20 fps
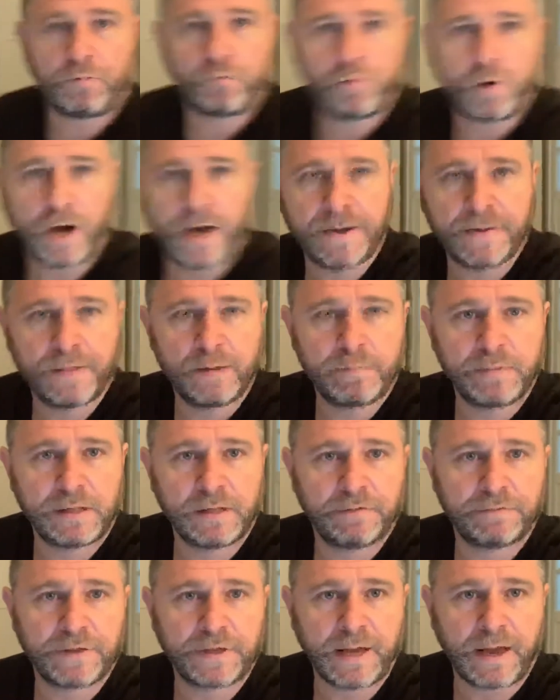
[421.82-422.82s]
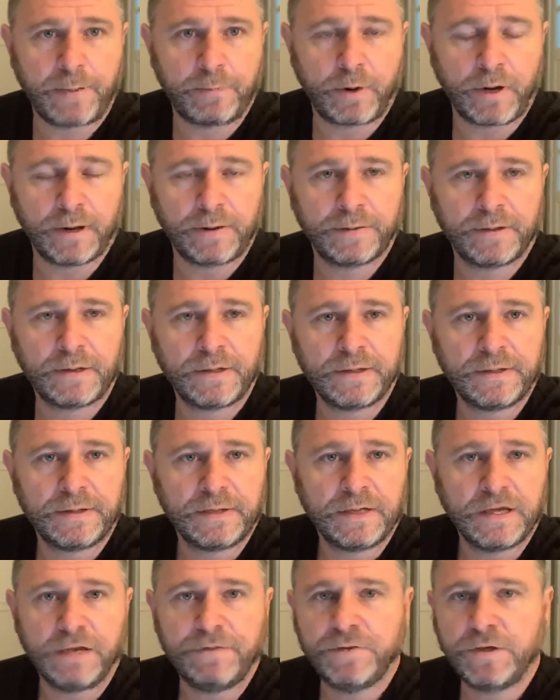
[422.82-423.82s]
right in the middle of the camera.
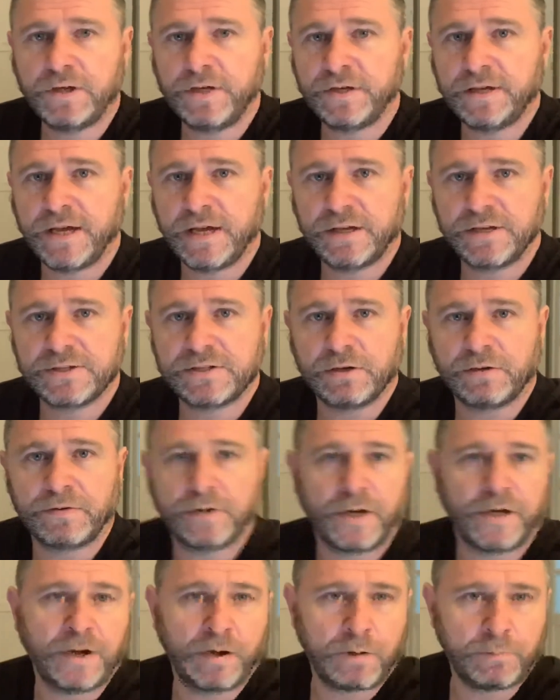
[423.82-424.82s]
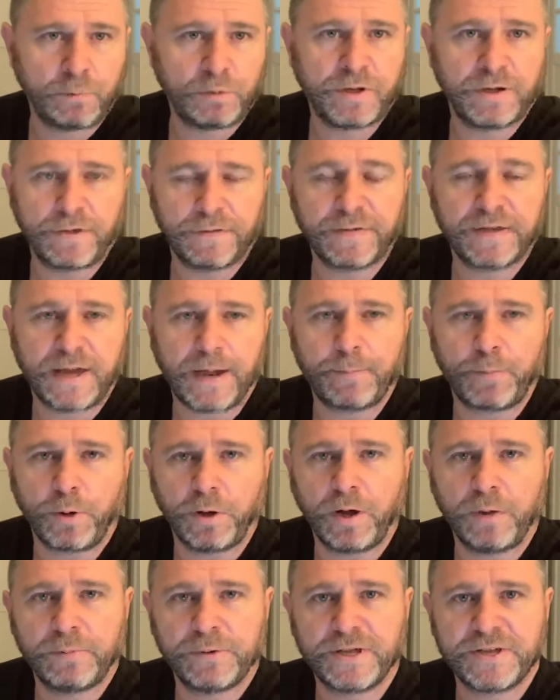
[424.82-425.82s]
If you can get yourself, I know I'm looking at the camera a
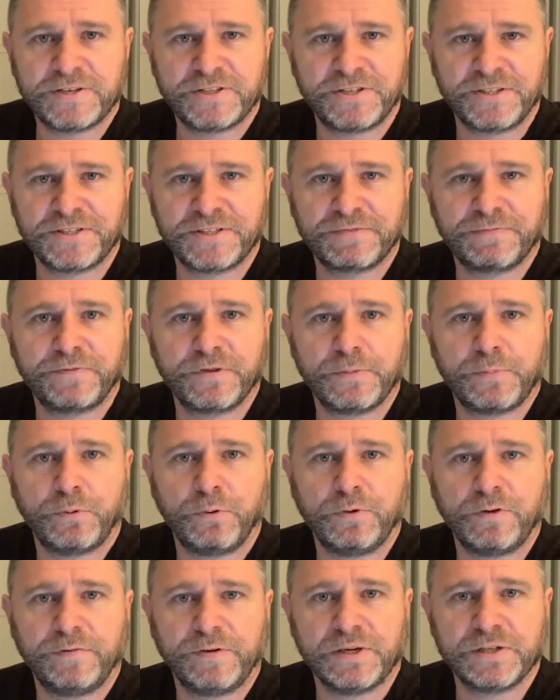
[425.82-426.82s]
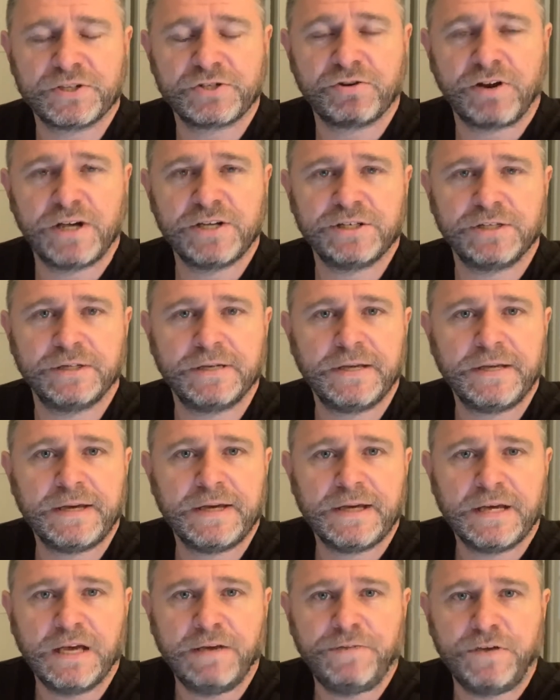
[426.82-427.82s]
lot, but that's just for the point of illustration.
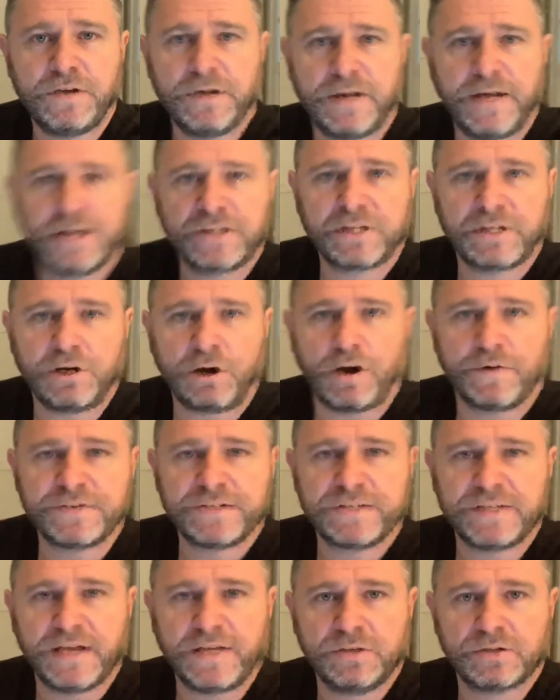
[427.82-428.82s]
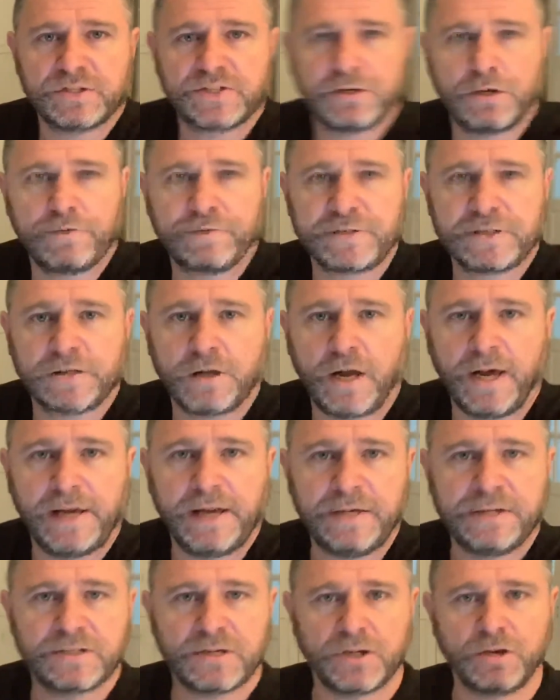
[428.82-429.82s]
If you can actually offset yourself
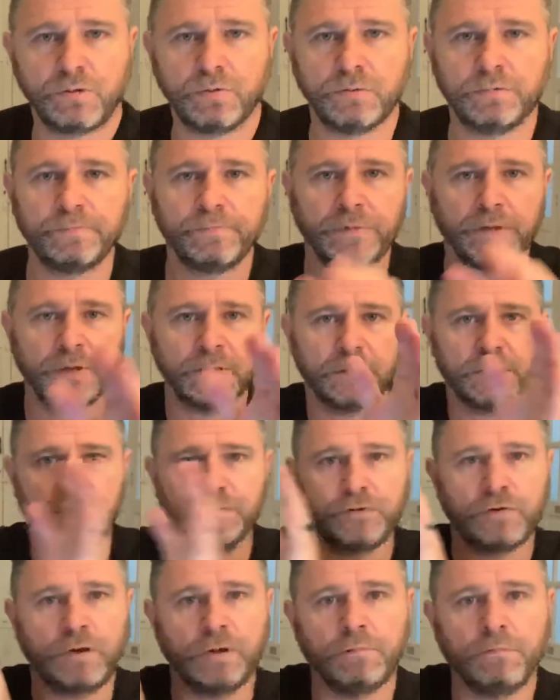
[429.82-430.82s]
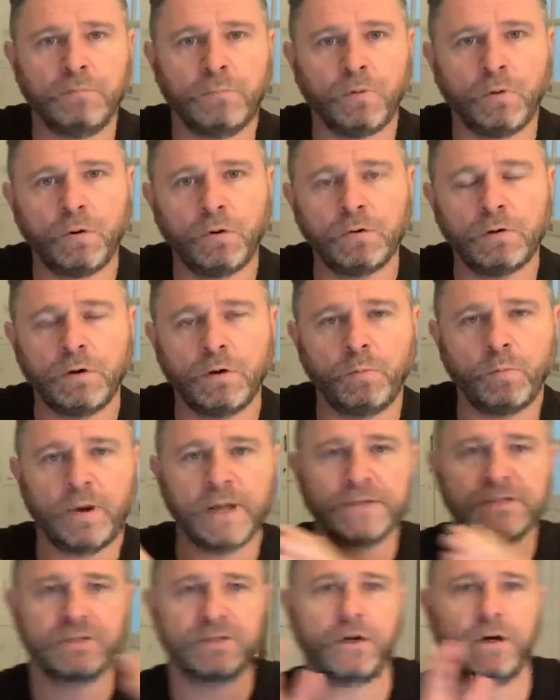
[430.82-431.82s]
slightly, so you've got more on
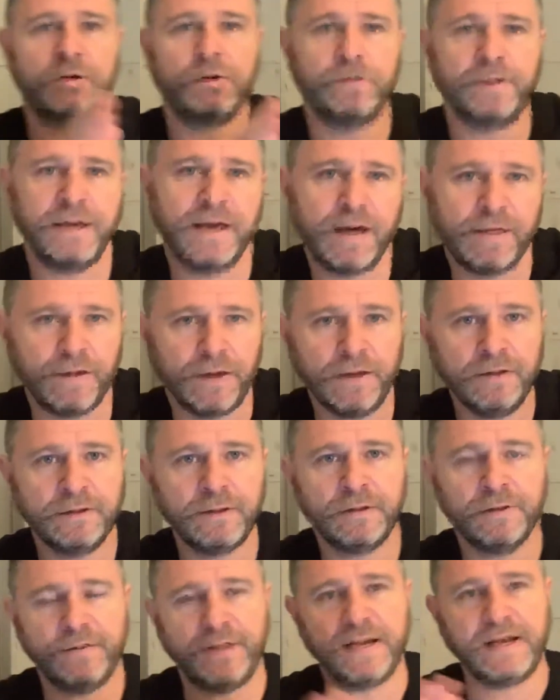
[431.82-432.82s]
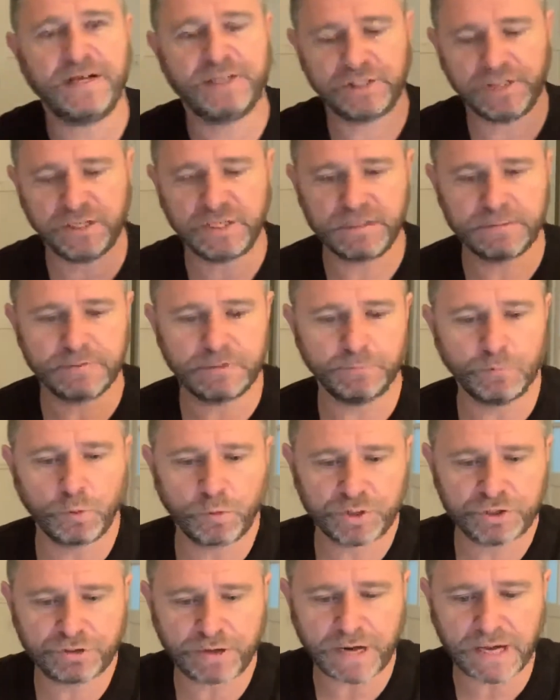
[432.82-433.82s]
one side or the other, that actually is
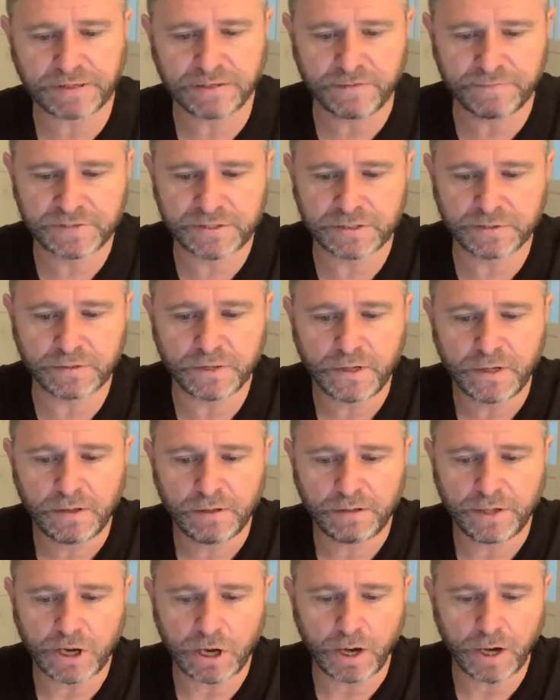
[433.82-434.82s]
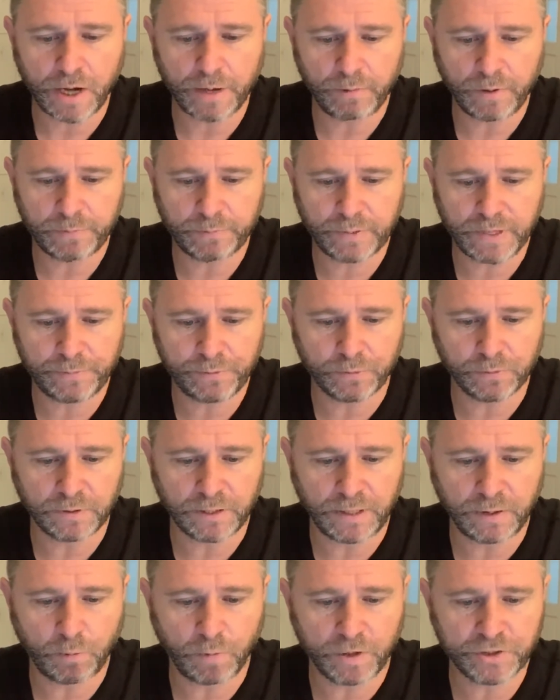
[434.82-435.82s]
more attractive to the eye when people
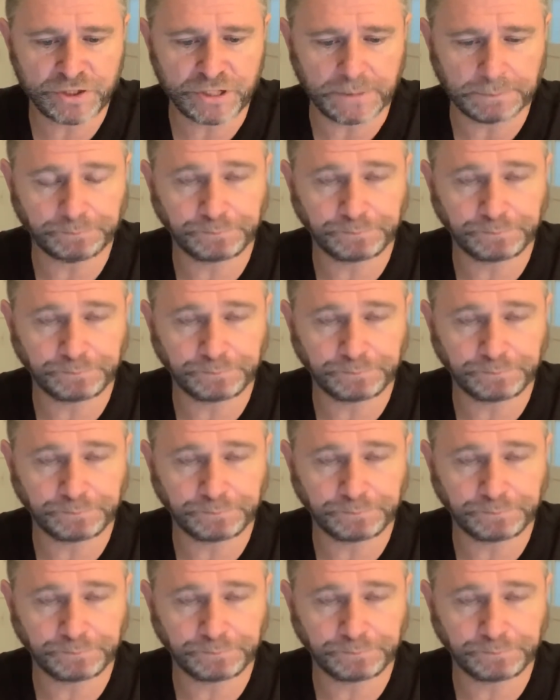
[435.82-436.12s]
are watching.